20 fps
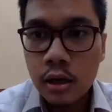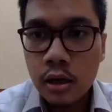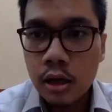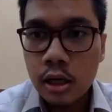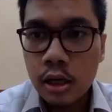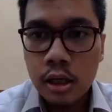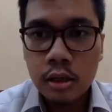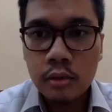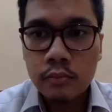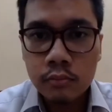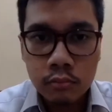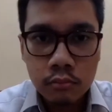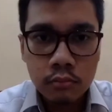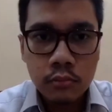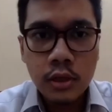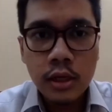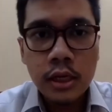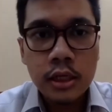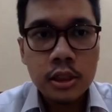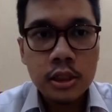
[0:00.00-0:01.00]
uh,
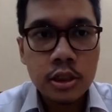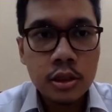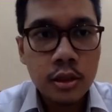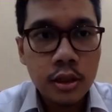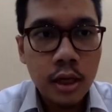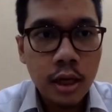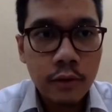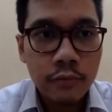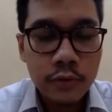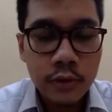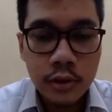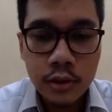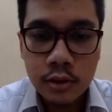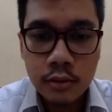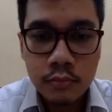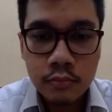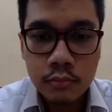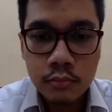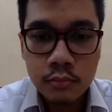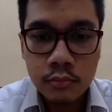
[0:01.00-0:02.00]
yeah, have
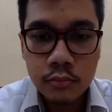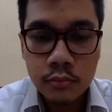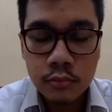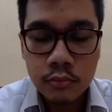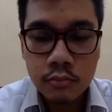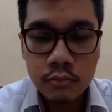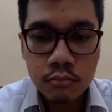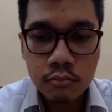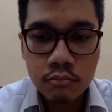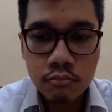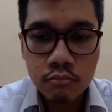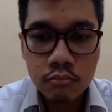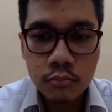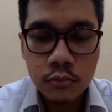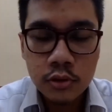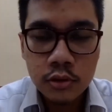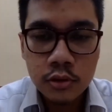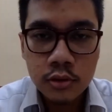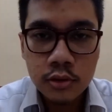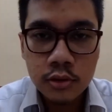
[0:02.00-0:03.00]
a
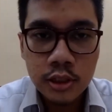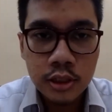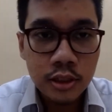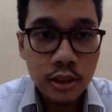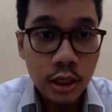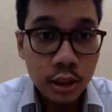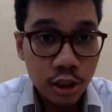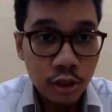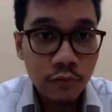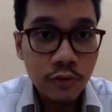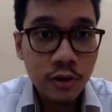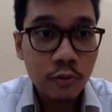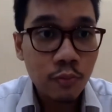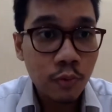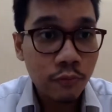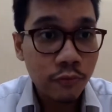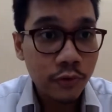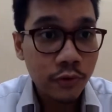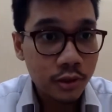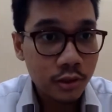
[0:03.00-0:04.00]
discussion with
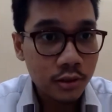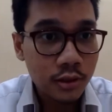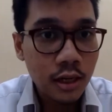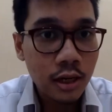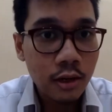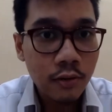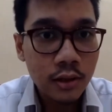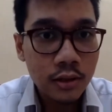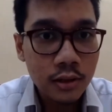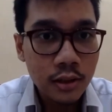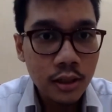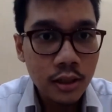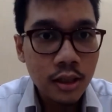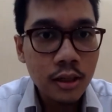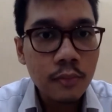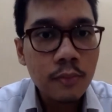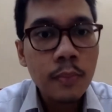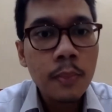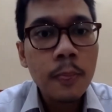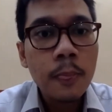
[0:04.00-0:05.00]
Professor
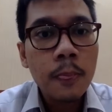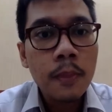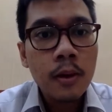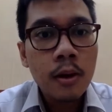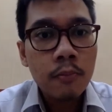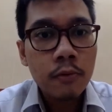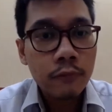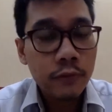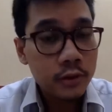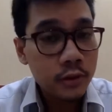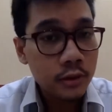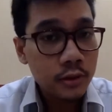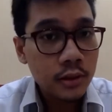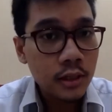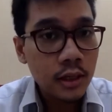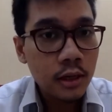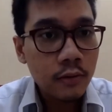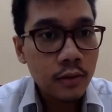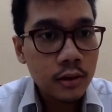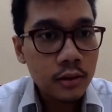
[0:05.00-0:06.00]
Salawati. Professor
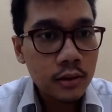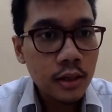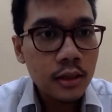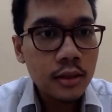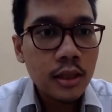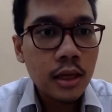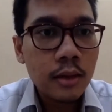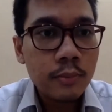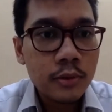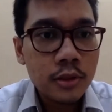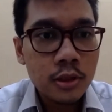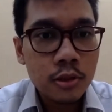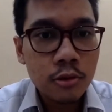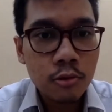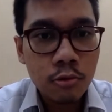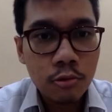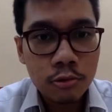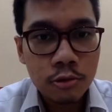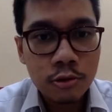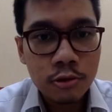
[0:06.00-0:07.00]
Salawati, time is
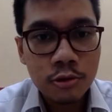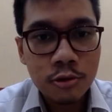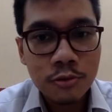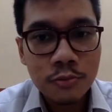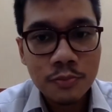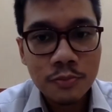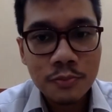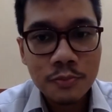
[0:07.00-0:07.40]
yours.